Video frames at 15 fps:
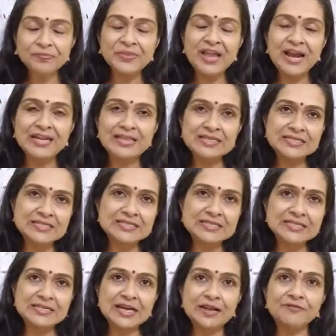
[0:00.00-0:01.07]
And this is the
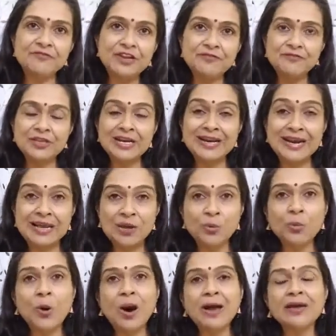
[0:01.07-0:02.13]
time when we
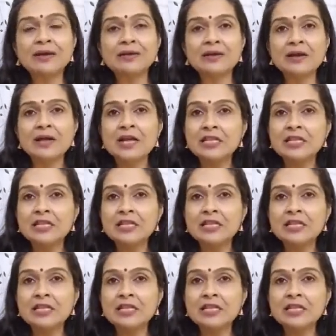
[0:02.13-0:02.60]
require